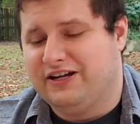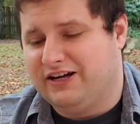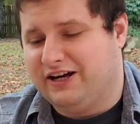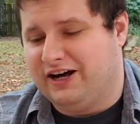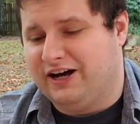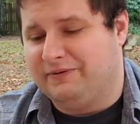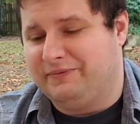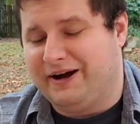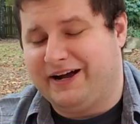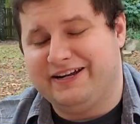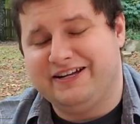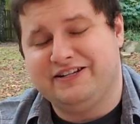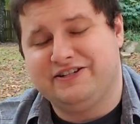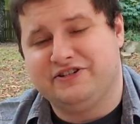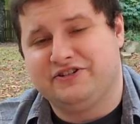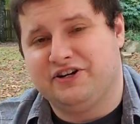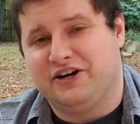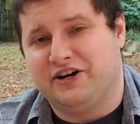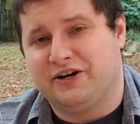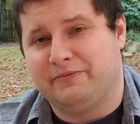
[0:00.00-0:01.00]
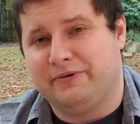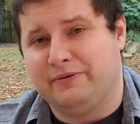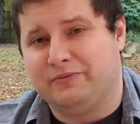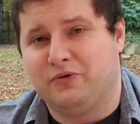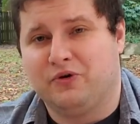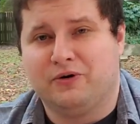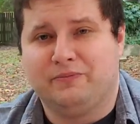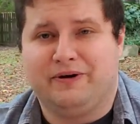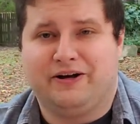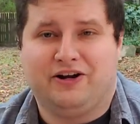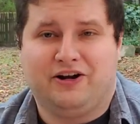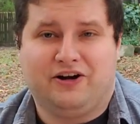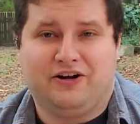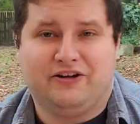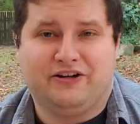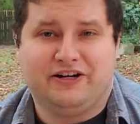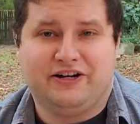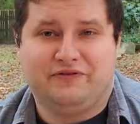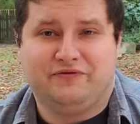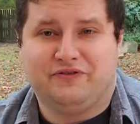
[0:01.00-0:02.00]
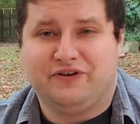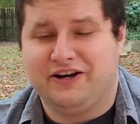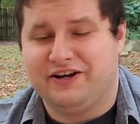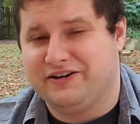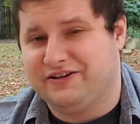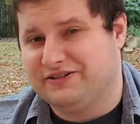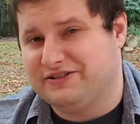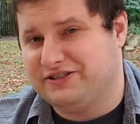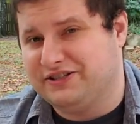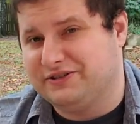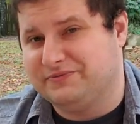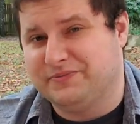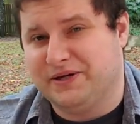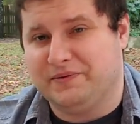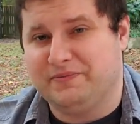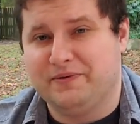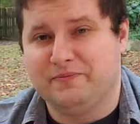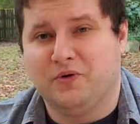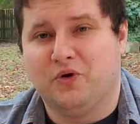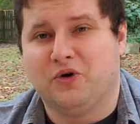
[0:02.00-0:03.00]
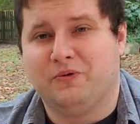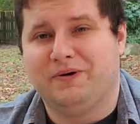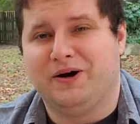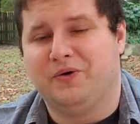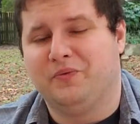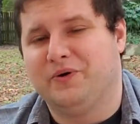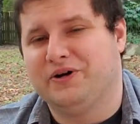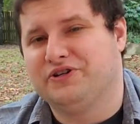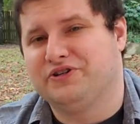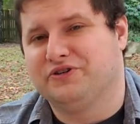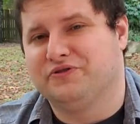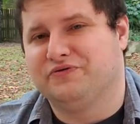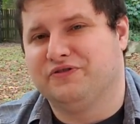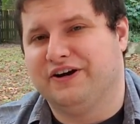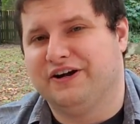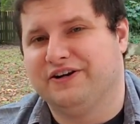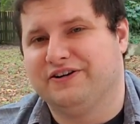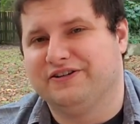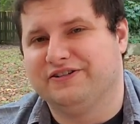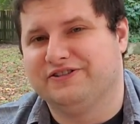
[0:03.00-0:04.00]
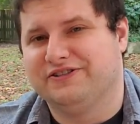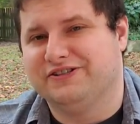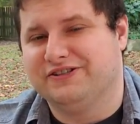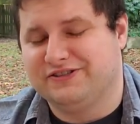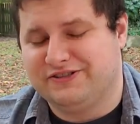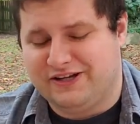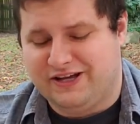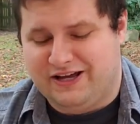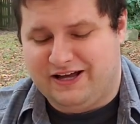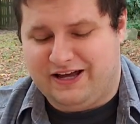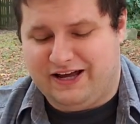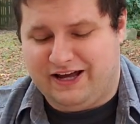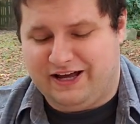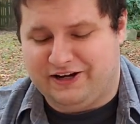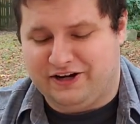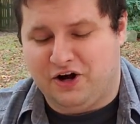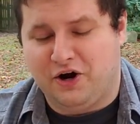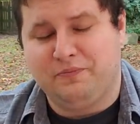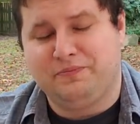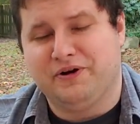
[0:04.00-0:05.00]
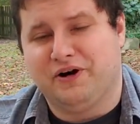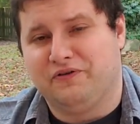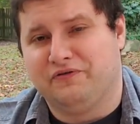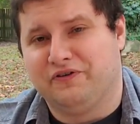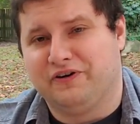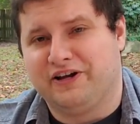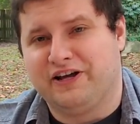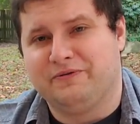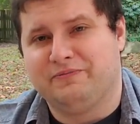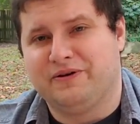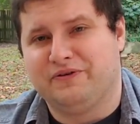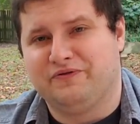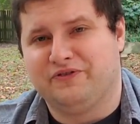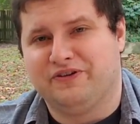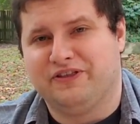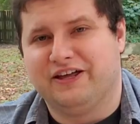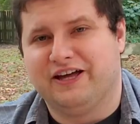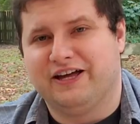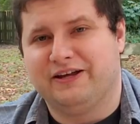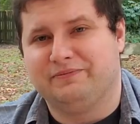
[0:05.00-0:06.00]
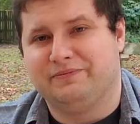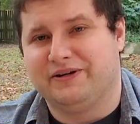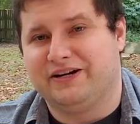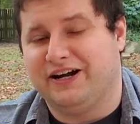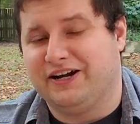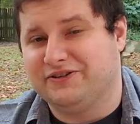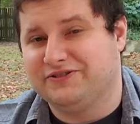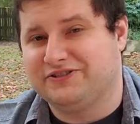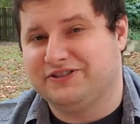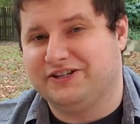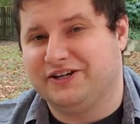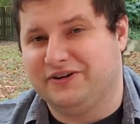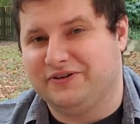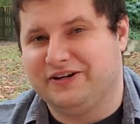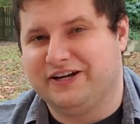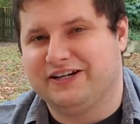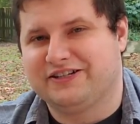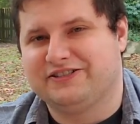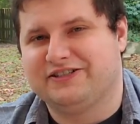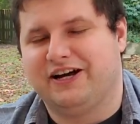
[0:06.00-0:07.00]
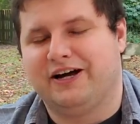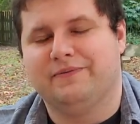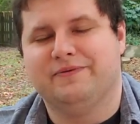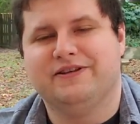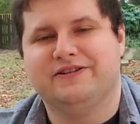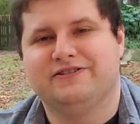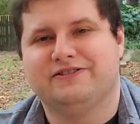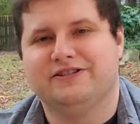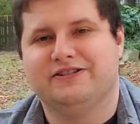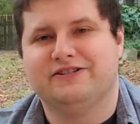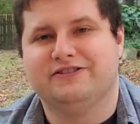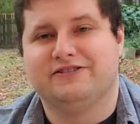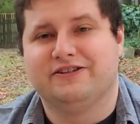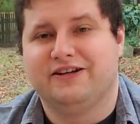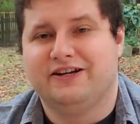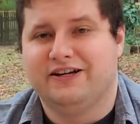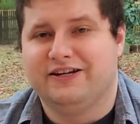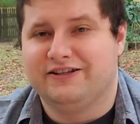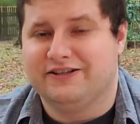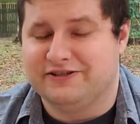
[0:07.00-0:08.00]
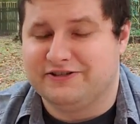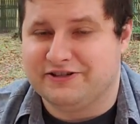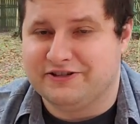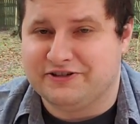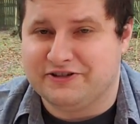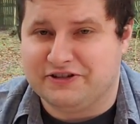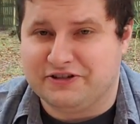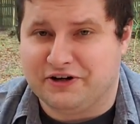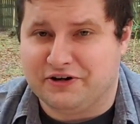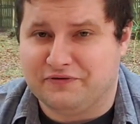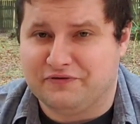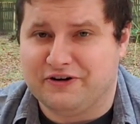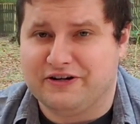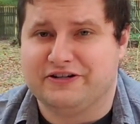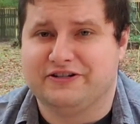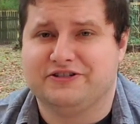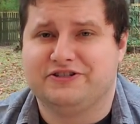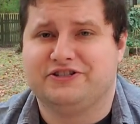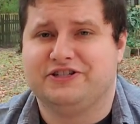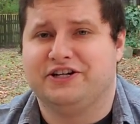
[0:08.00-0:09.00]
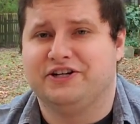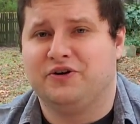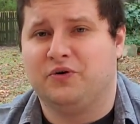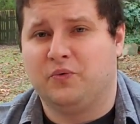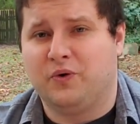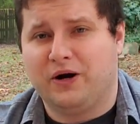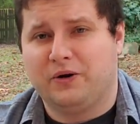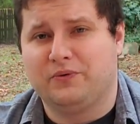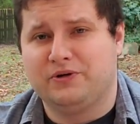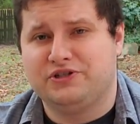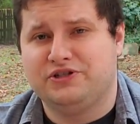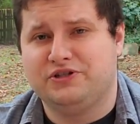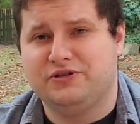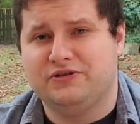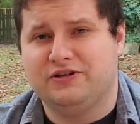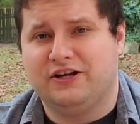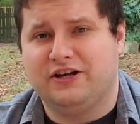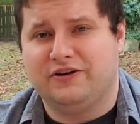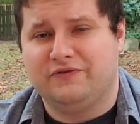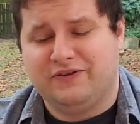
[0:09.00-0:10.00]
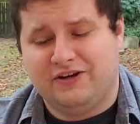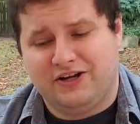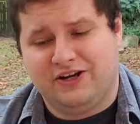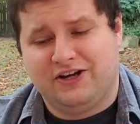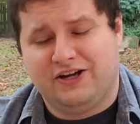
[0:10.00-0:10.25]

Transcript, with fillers: Um, I need to talk about more about holiday fragrances, maybe more about winter fragrances, and I hope y'all forgive me for that, but I'll see y'all next time. This is the Scentitar Fragrance Channel. Wear what you love.